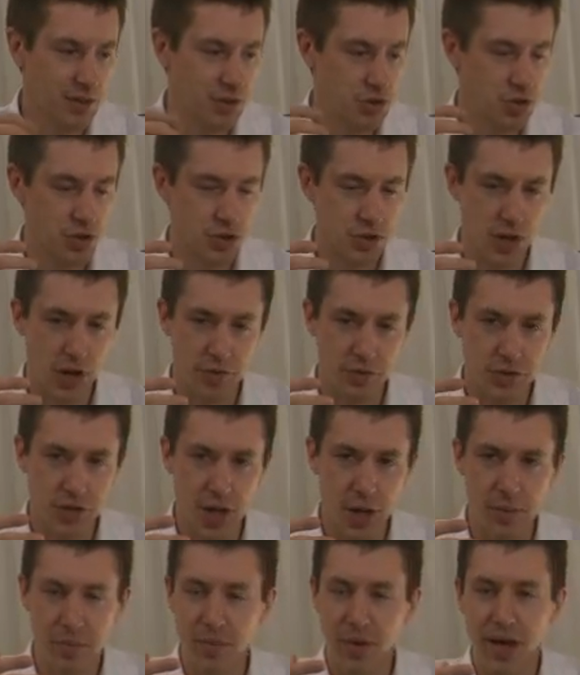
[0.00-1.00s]
Just off the
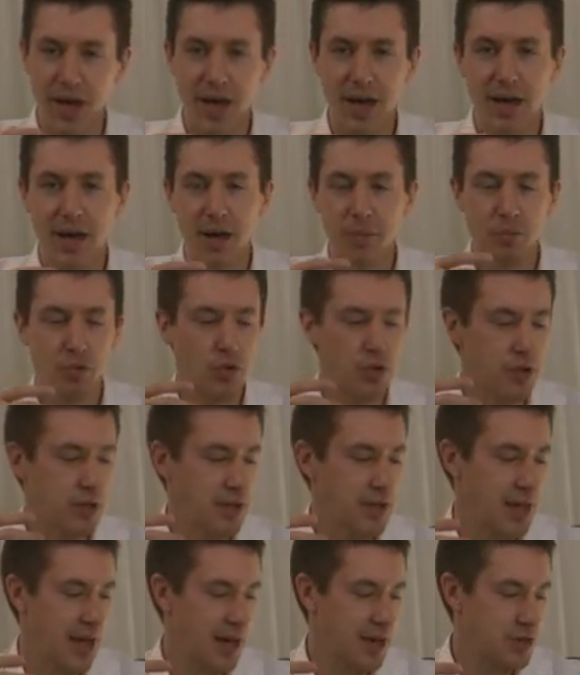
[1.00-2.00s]
top of my head, I'm going
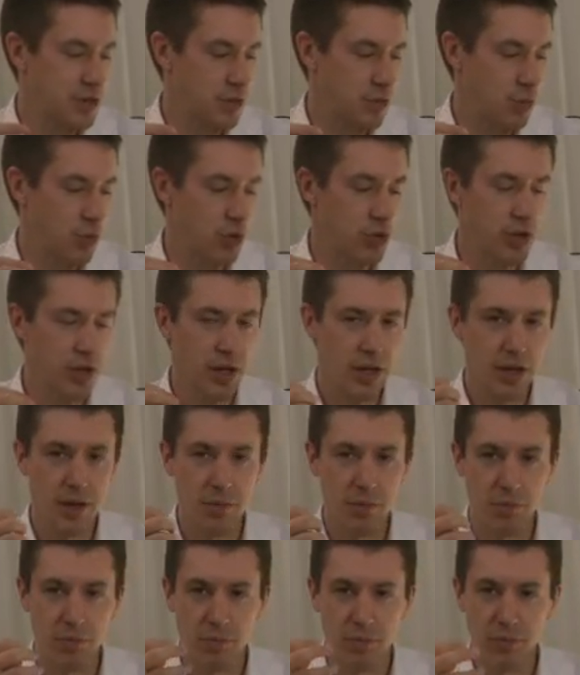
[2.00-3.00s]
to guess that we're going to be
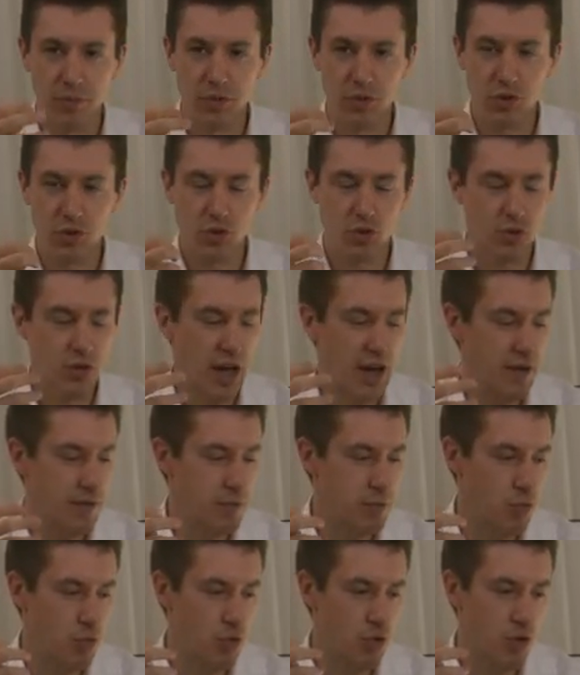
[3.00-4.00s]
getting kind
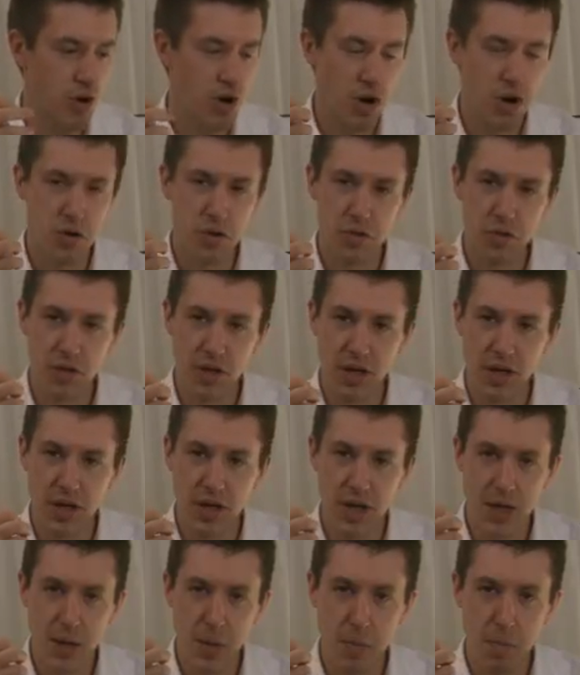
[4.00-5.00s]
of more
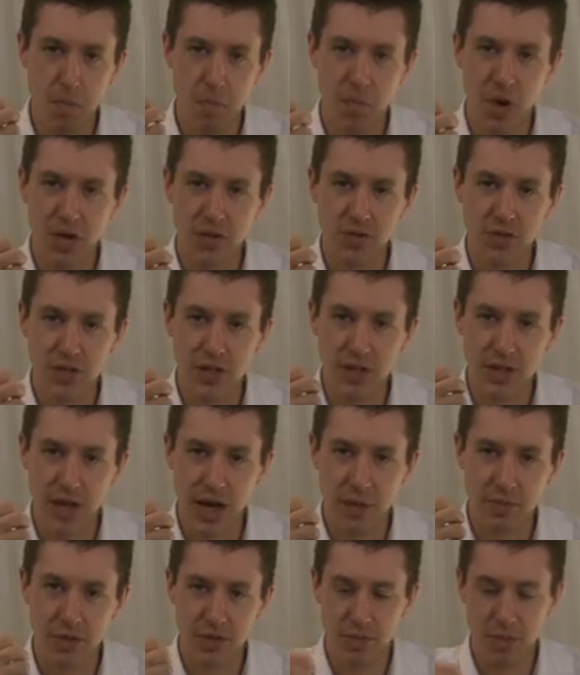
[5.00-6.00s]
earthy, musty
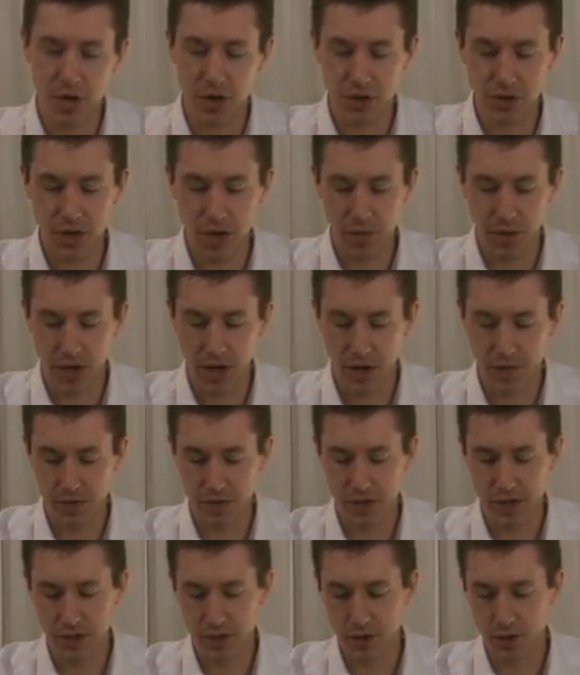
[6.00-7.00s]
type smells coming off
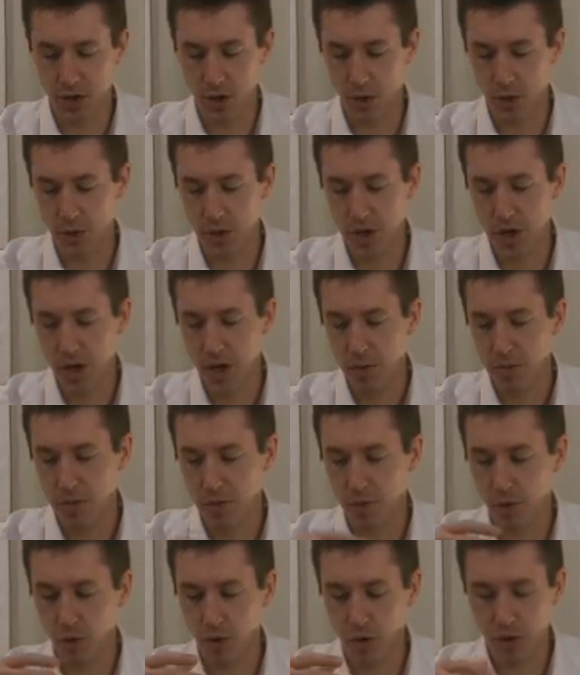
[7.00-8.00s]
of this. So,
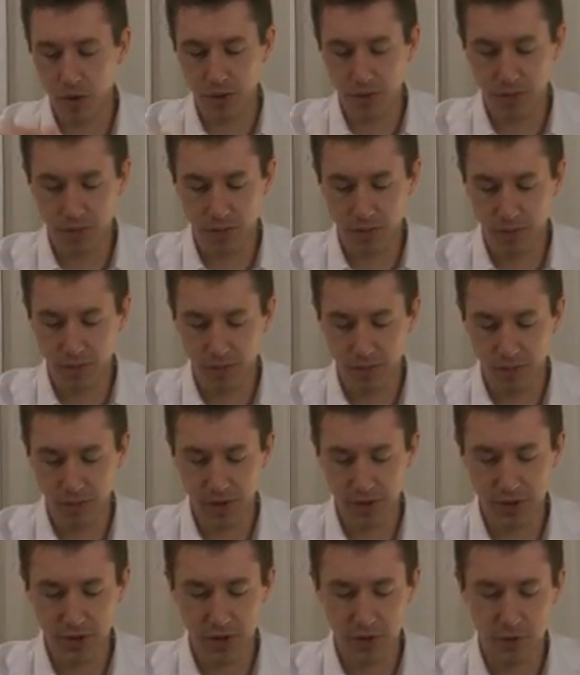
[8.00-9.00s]

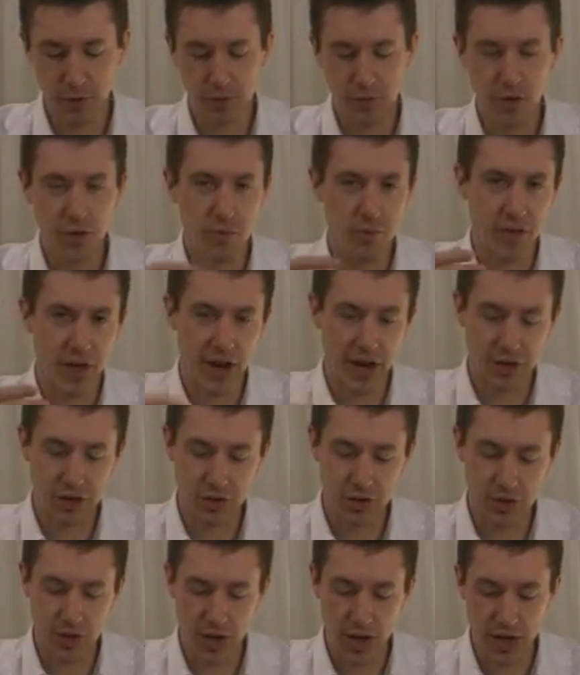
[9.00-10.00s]
let's confirm that, I
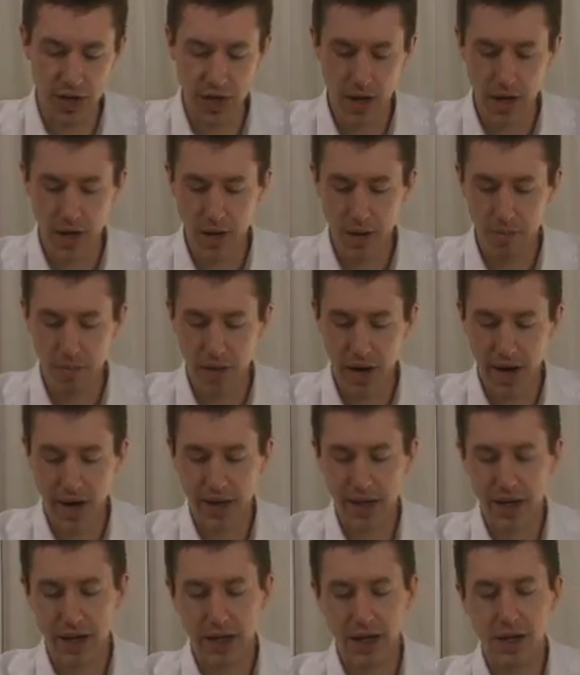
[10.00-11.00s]
should say, by
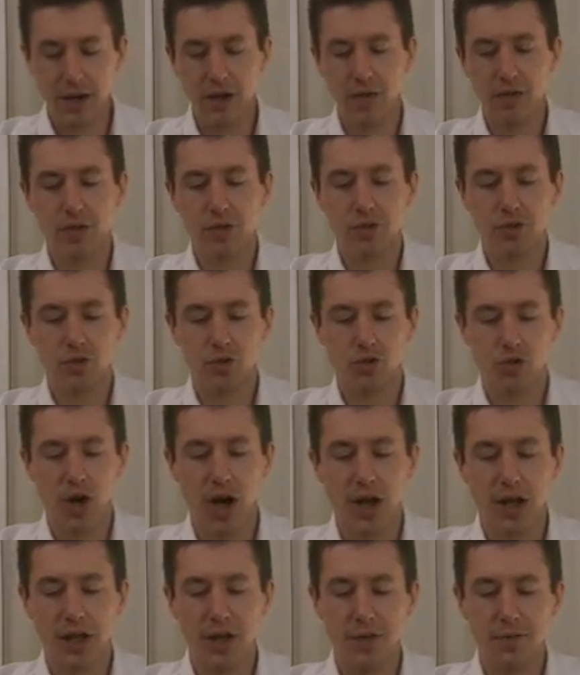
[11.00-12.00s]
getting into this
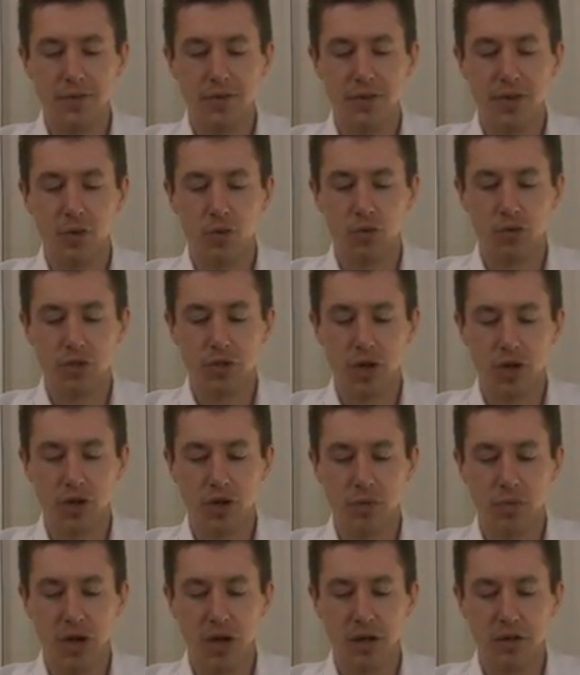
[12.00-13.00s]
dry leaf, and then we'll
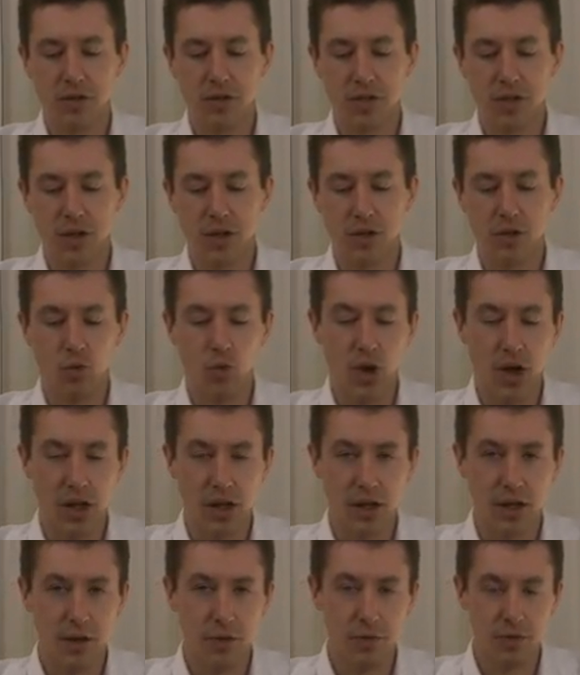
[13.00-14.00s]
talk about the
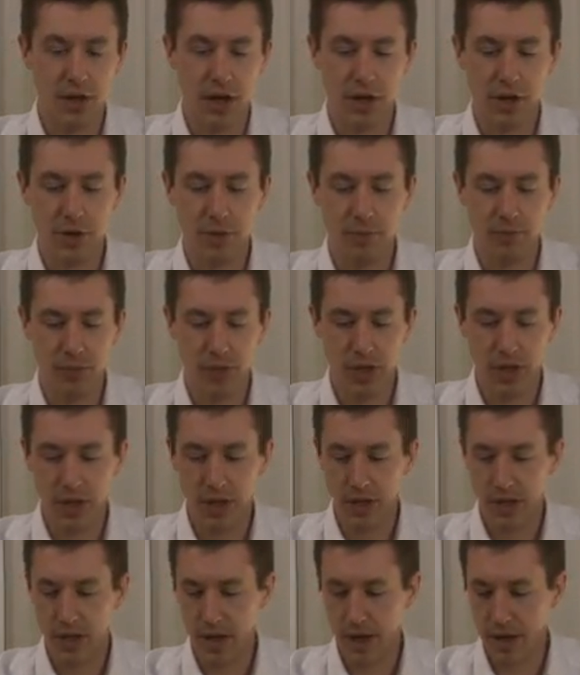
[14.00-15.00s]
wet leaf later.
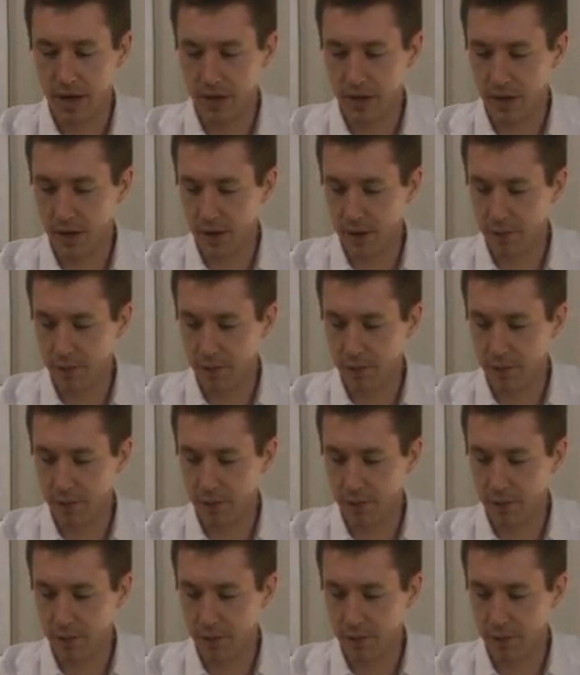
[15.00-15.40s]
And